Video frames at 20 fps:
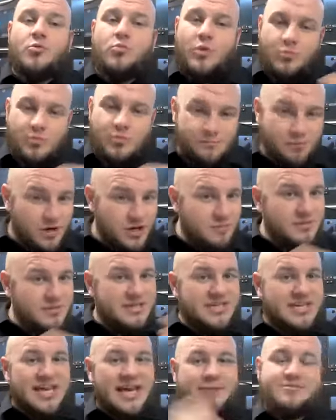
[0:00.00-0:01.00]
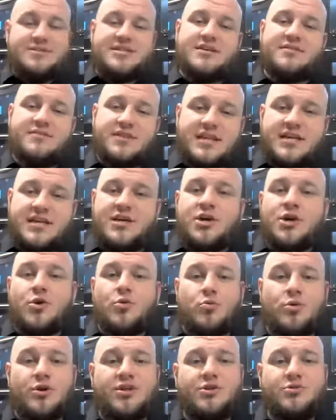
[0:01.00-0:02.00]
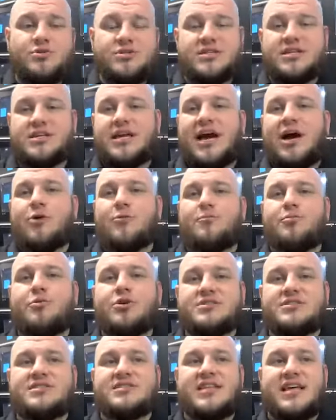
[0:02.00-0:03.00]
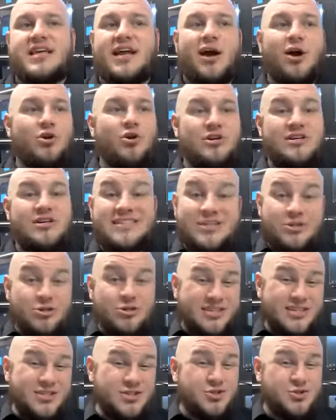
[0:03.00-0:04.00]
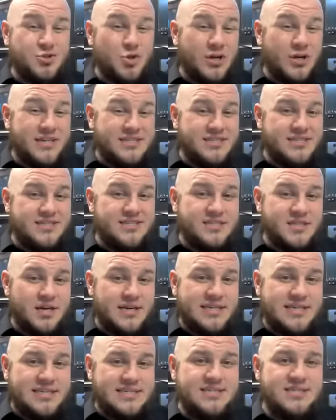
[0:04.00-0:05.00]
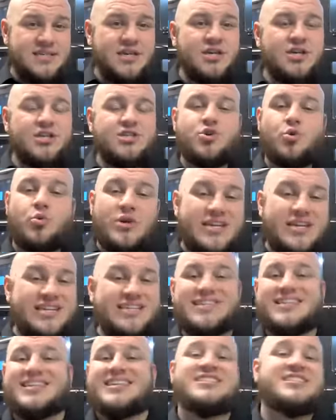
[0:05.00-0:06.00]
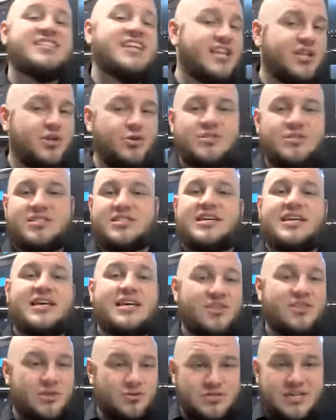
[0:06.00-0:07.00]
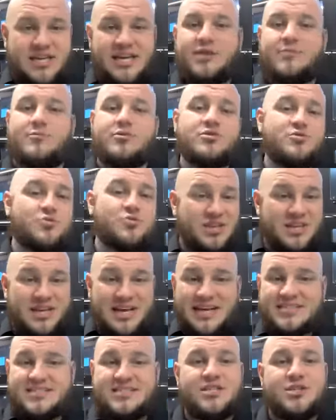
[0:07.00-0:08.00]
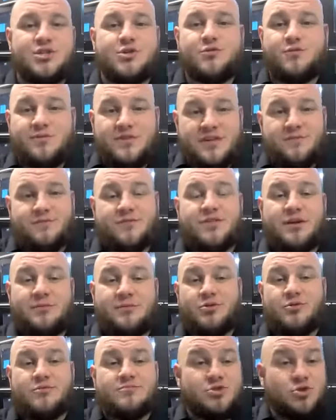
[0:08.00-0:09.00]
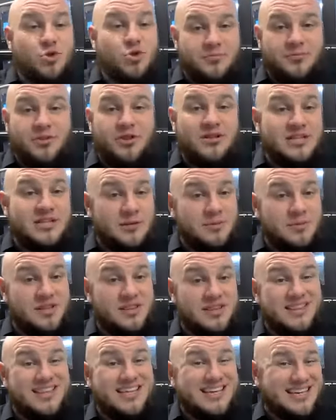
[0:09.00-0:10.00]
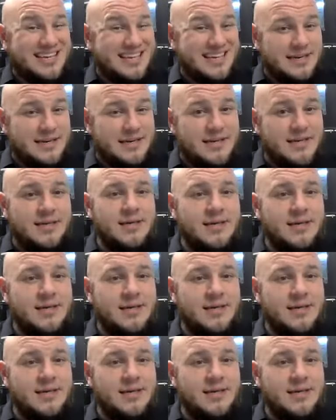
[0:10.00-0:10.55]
When we bring them into captivity, we're using outputs that aren't nearly as strong as the sun is. So we need to continuously hit those animals with constant UV for them to absorb the little bit that they need.